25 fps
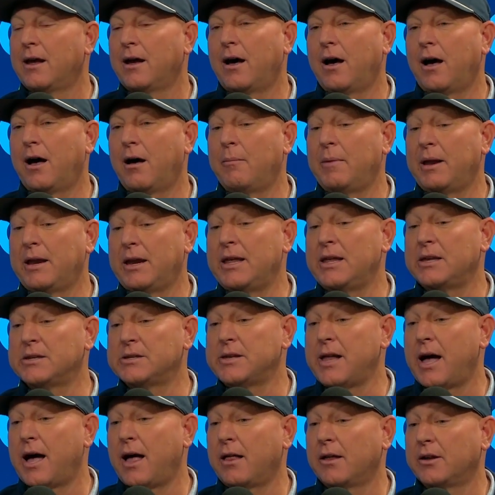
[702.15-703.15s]
and
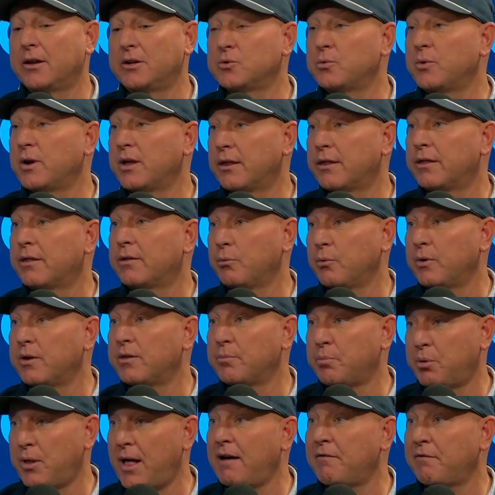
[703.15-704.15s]
his knowledge
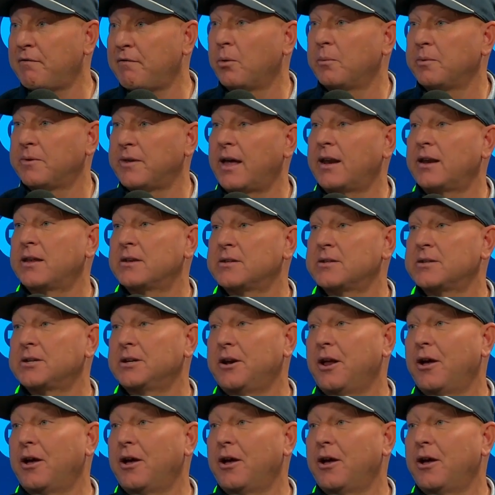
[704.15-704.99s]
with platform tennis.